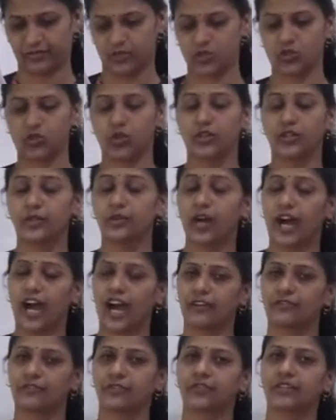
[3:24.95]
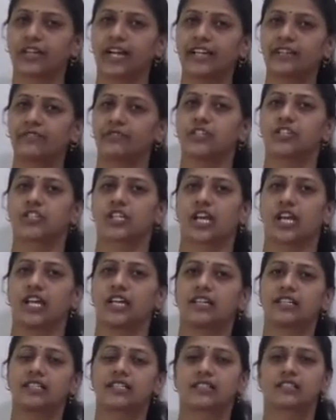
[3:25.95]
So you have to write which
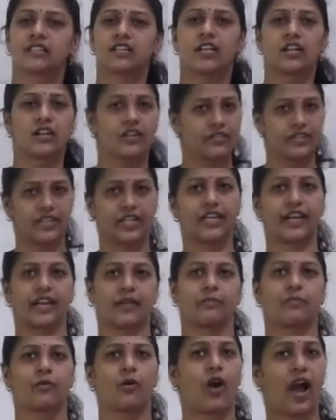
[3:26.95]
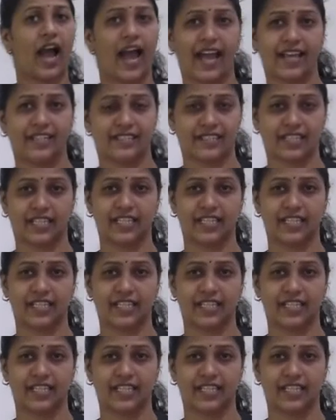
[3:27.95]
colors the rainbow has.